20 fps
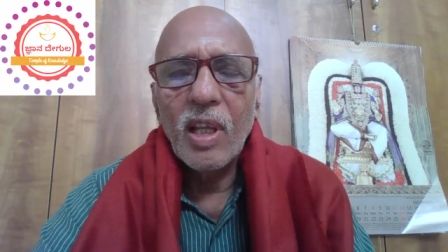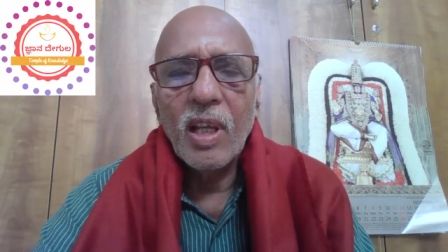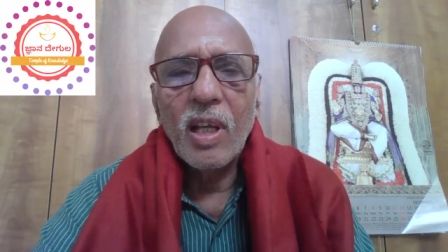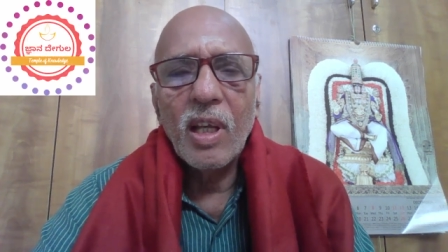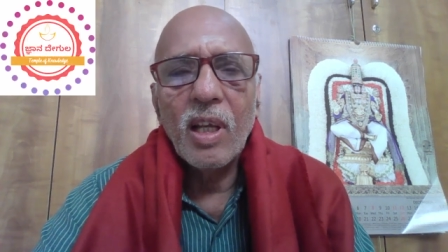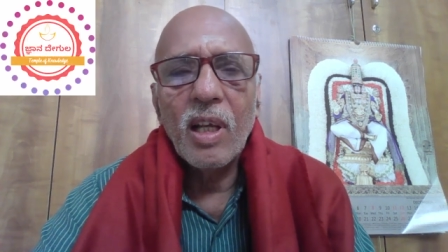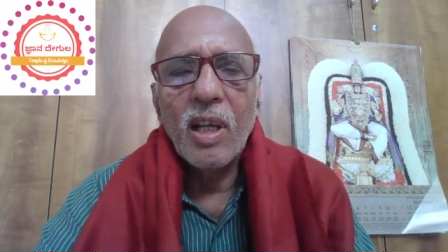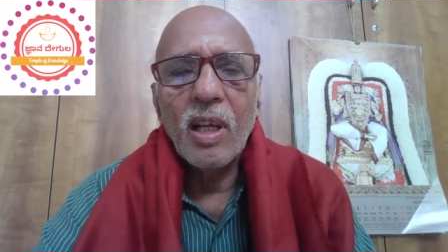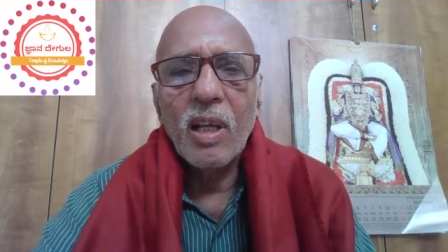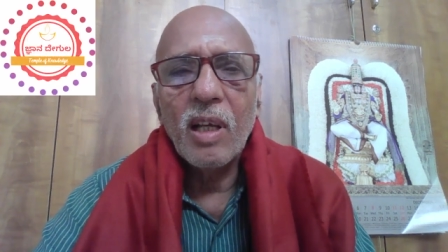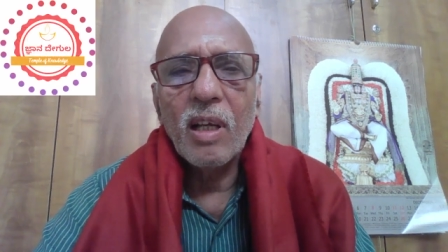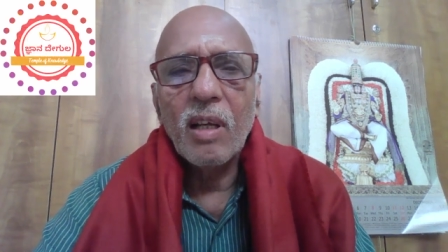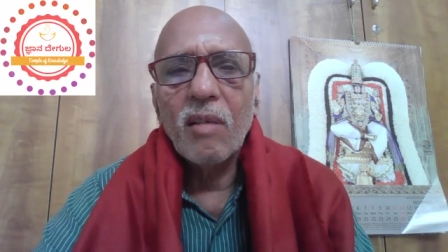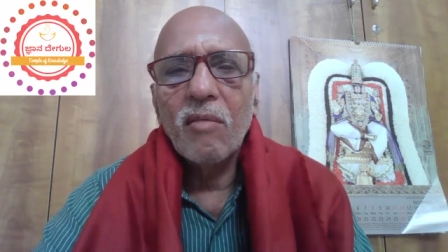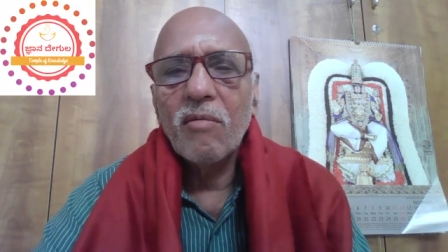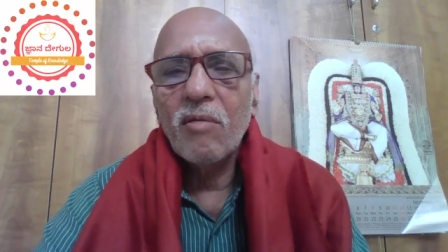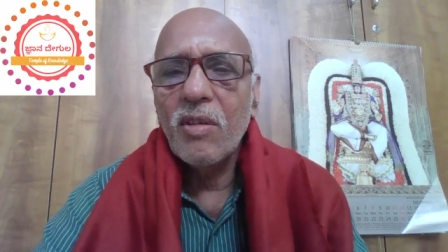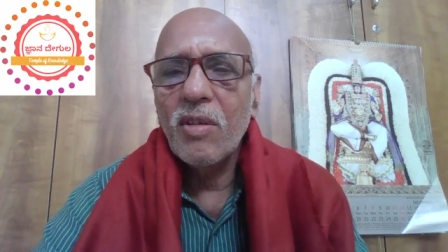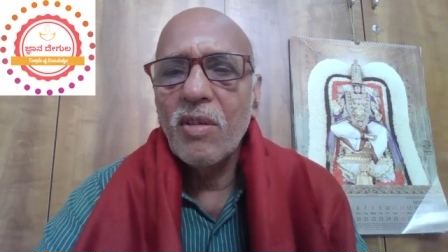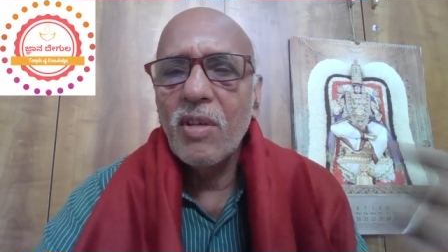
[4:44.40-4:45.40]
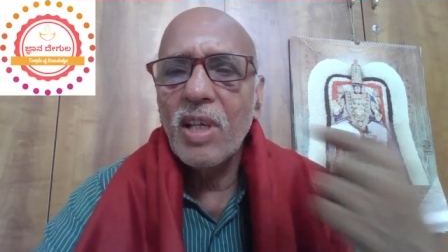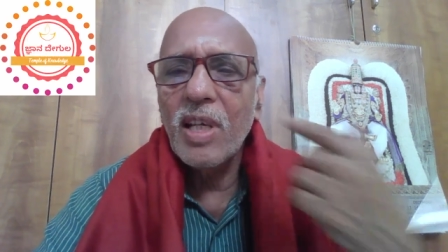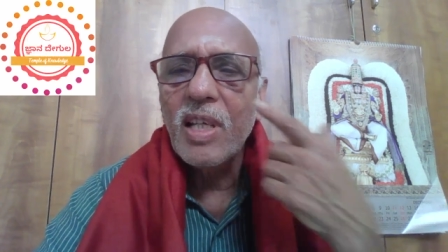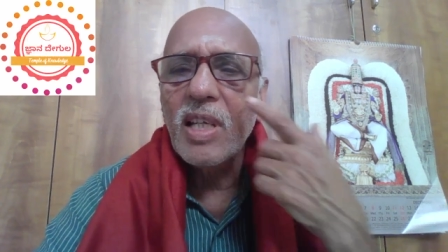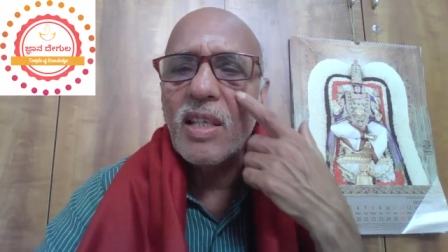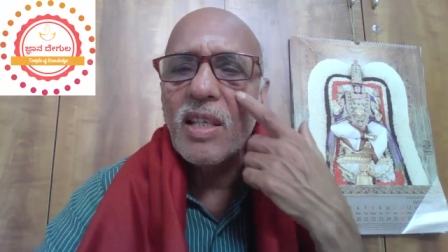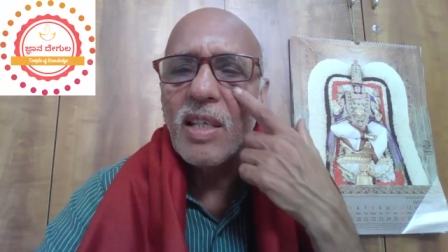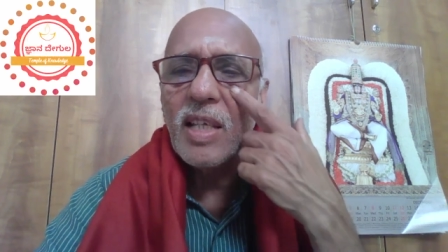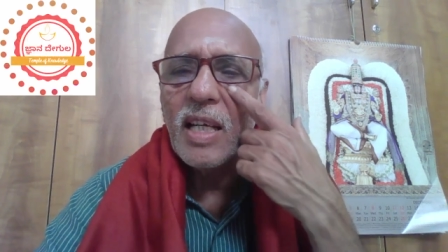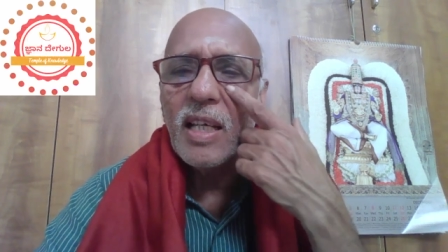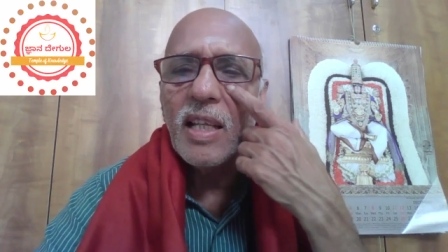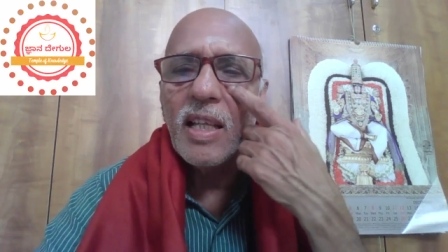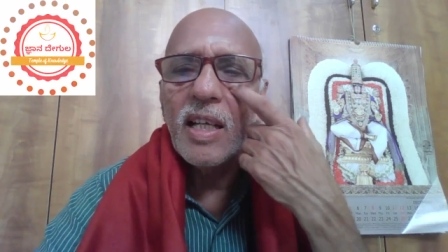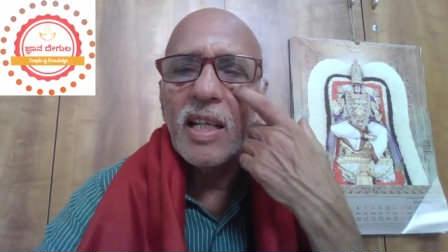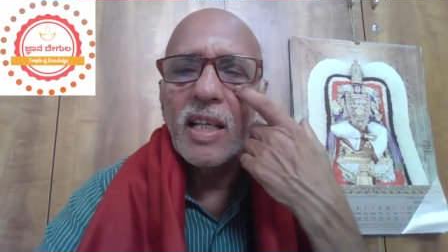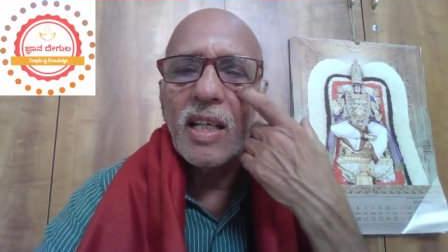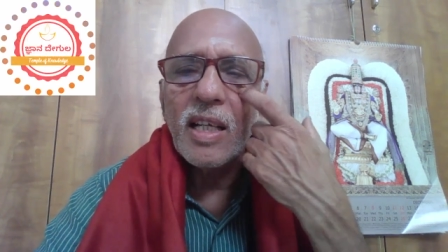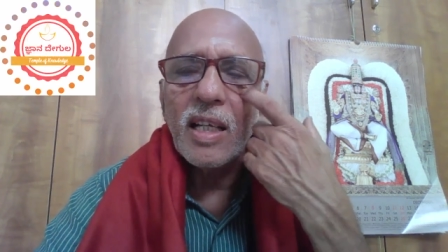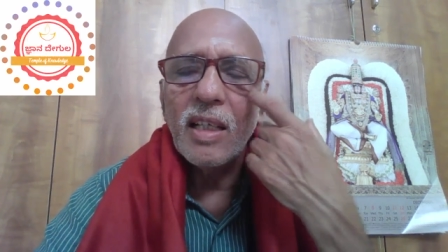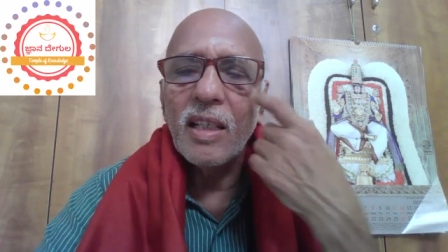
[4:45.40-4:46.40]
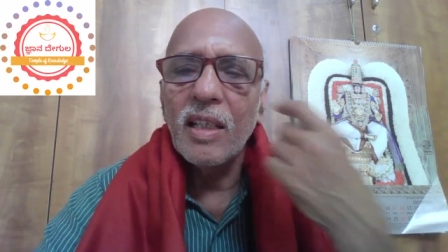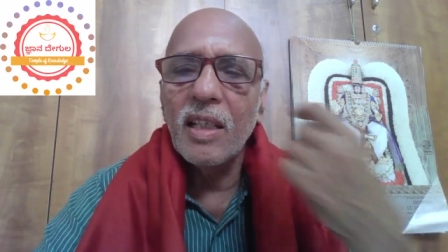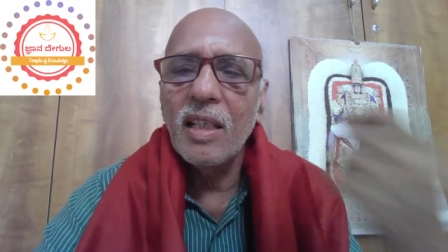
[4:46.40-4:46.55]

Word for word: uh, it is said that